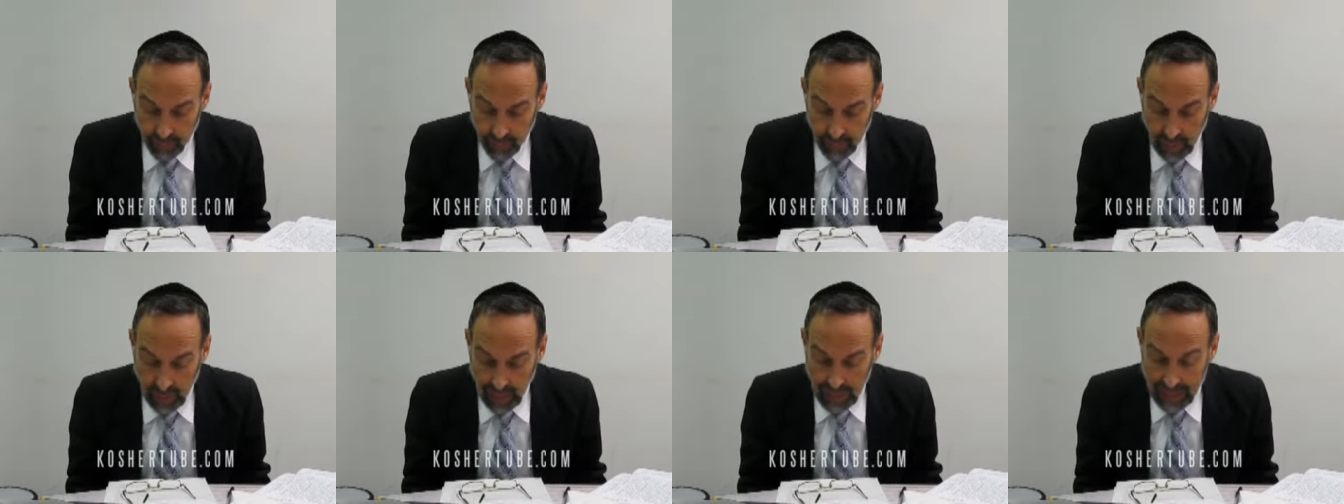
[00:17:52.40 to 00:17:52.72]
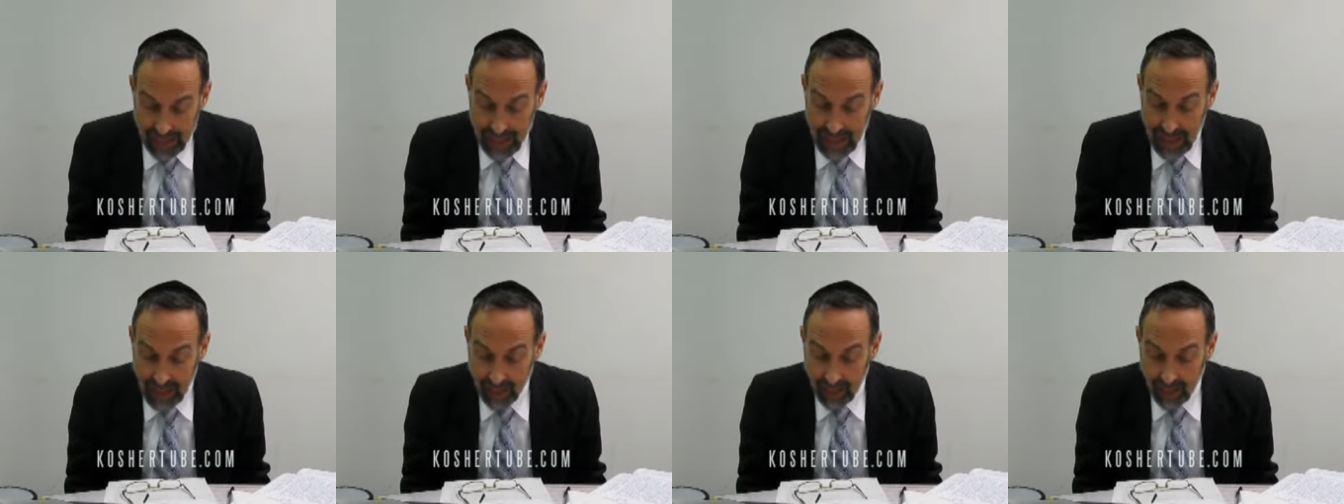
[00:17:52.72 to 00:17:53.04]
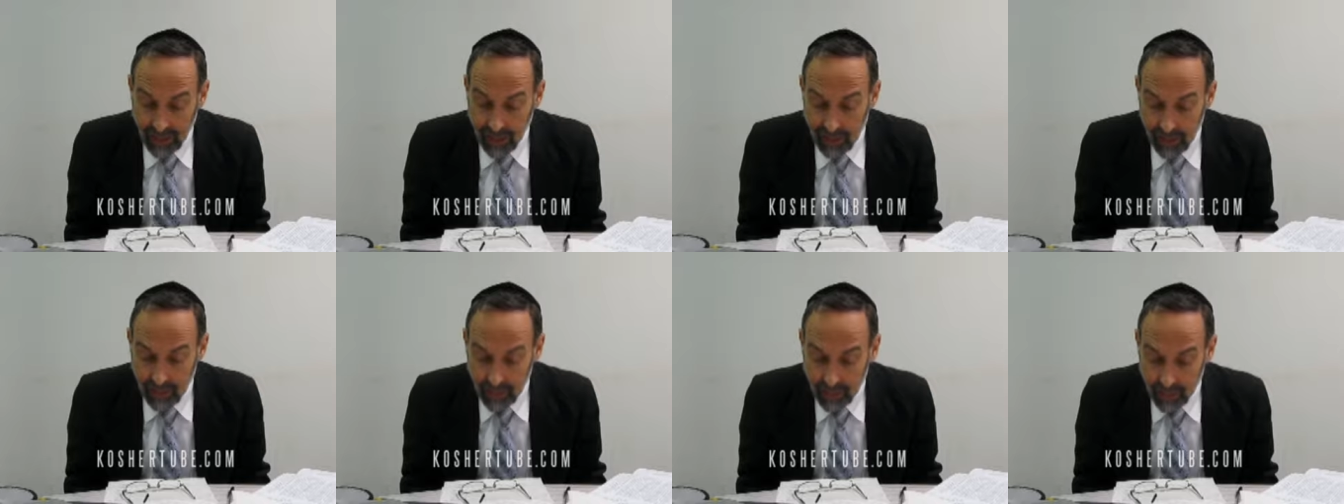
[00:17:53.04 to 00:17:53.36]
And
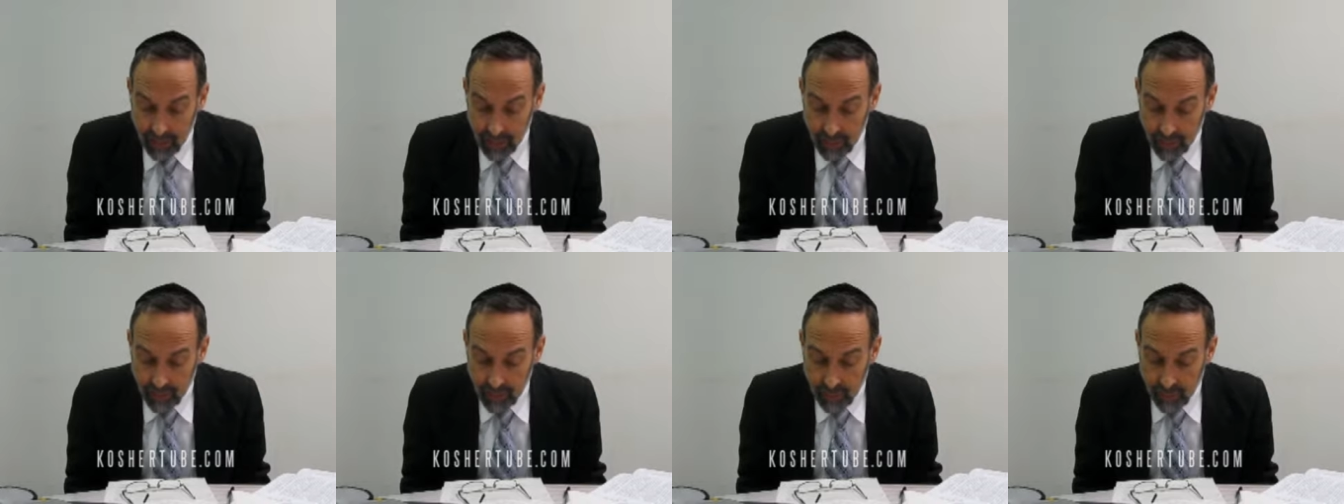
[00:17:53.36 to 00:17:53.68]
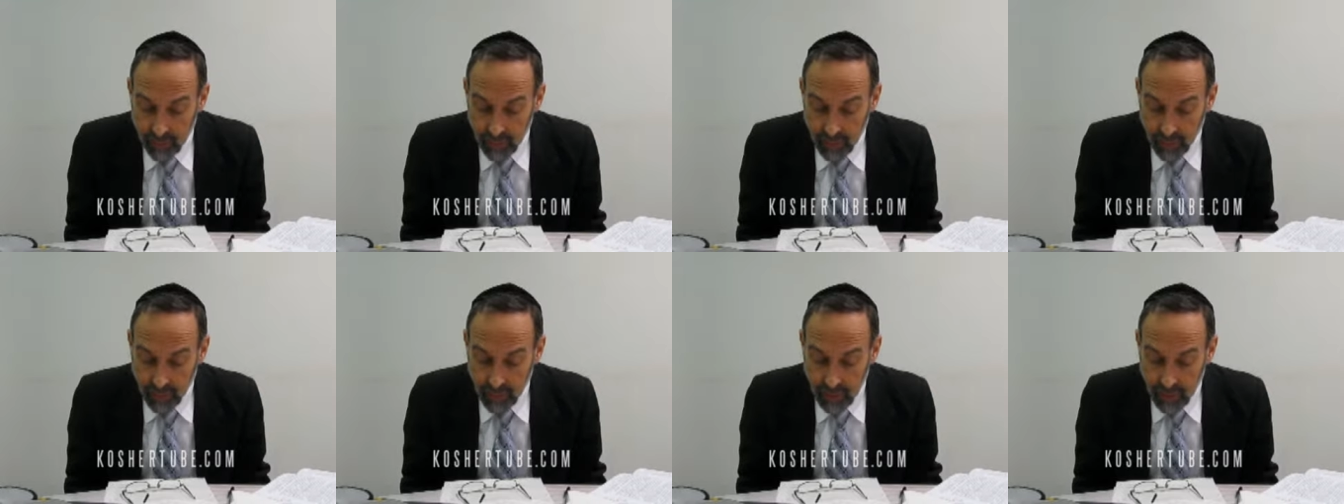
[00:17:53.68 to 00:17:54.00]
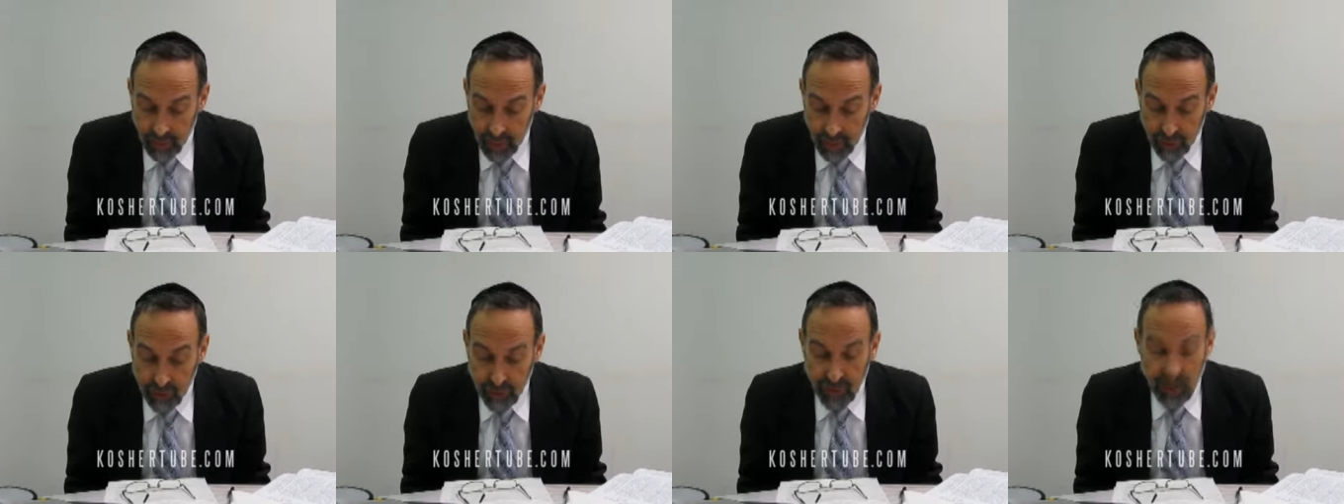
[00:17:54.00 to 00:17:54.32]
yet,
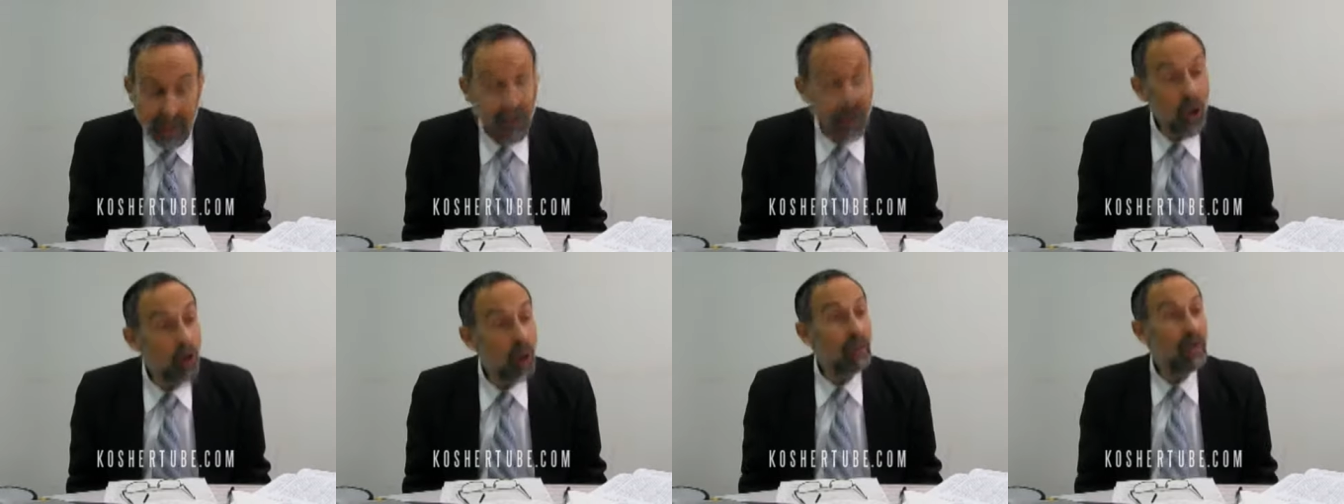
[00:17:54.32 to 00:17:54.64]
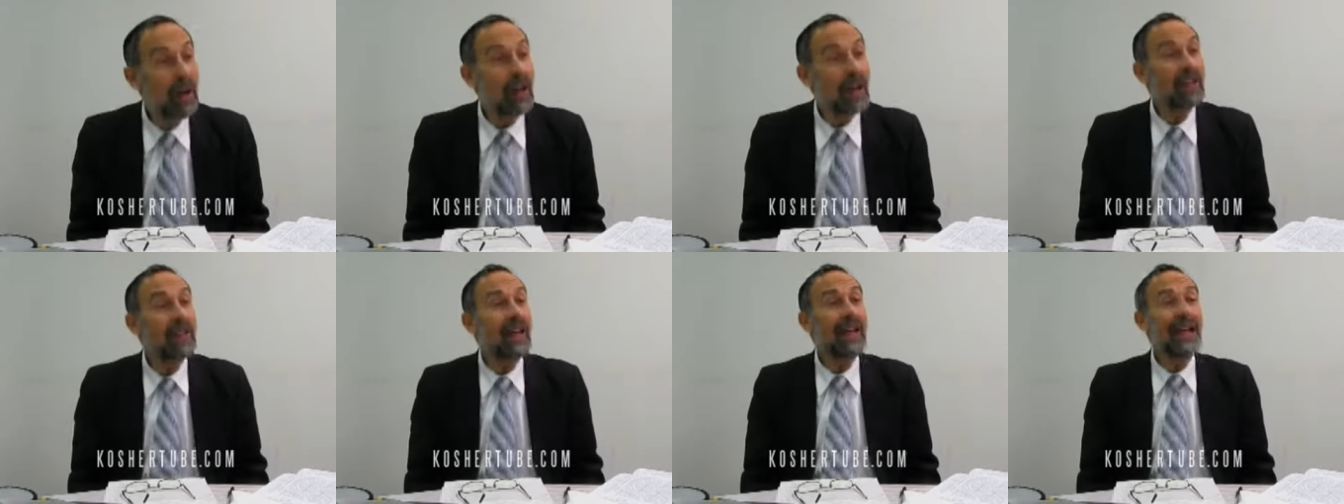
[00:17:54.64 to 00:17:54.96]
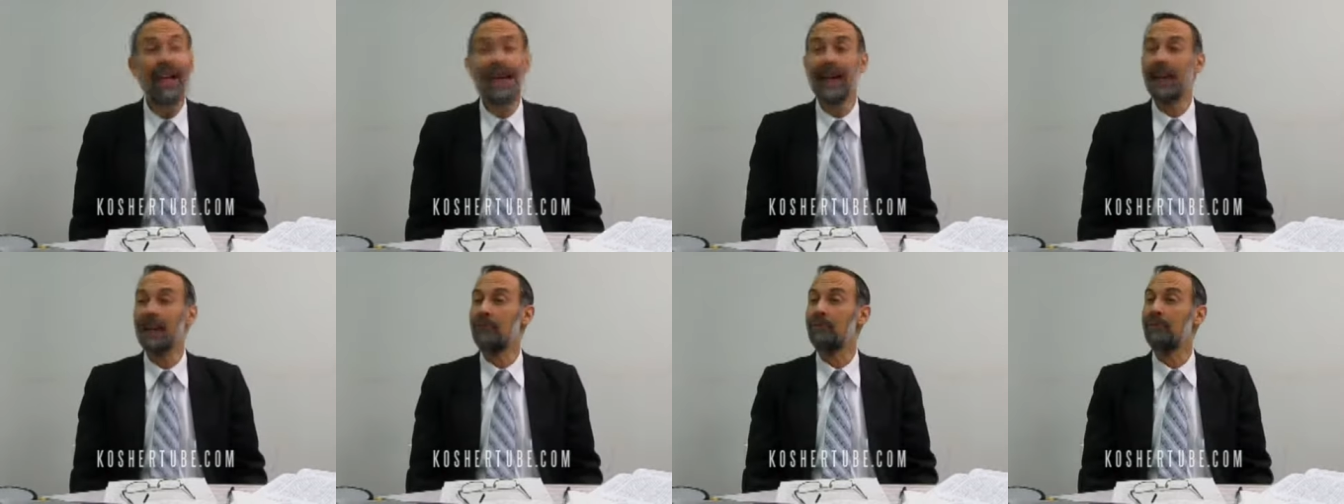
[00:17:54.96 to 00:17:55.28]
Vayomer
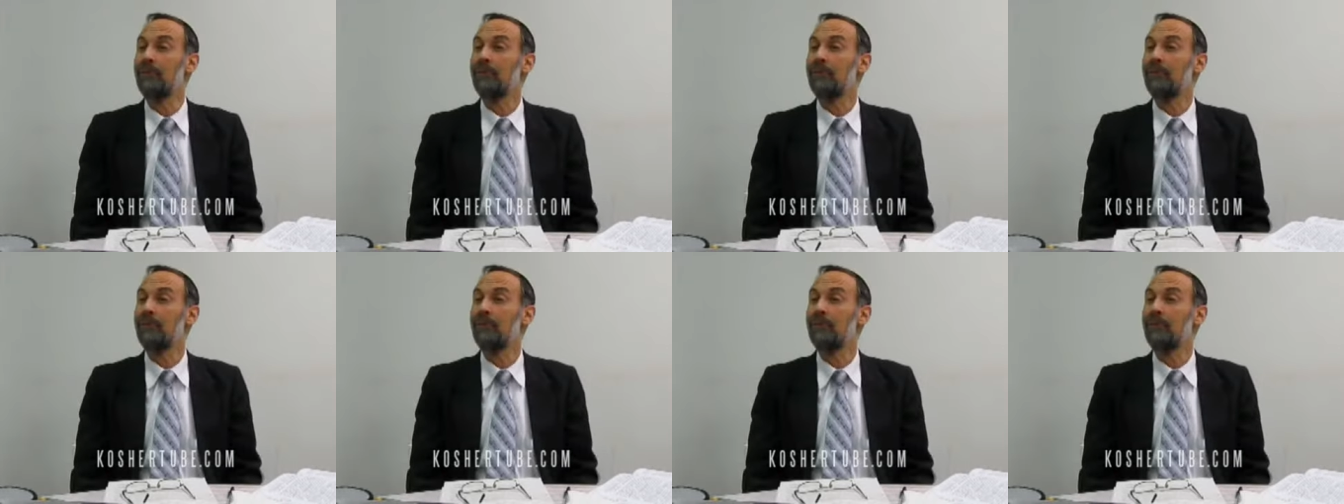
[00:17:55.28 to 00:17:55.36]
Aleim.